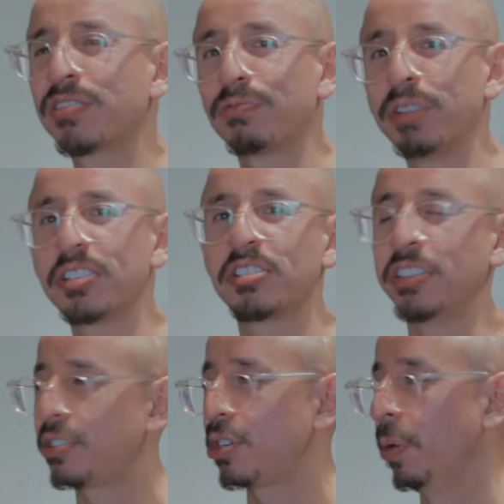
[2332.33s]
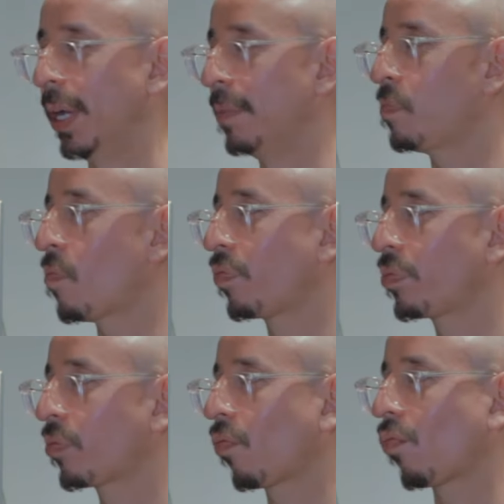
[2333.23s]
a richness to it.
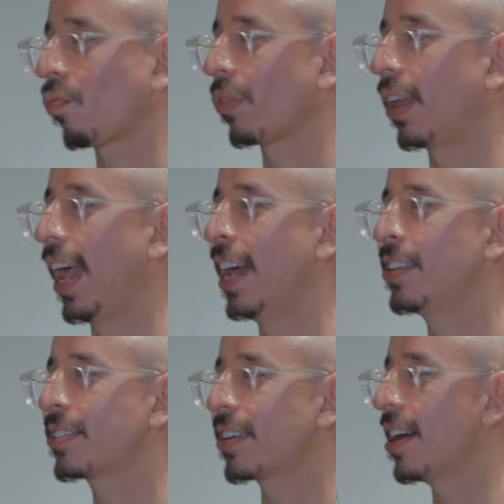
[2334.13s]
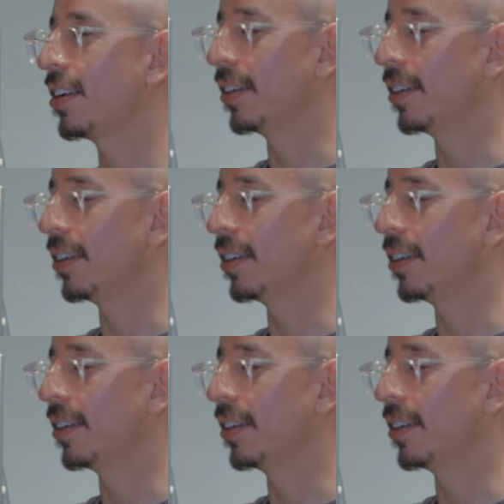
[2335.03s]
And it's got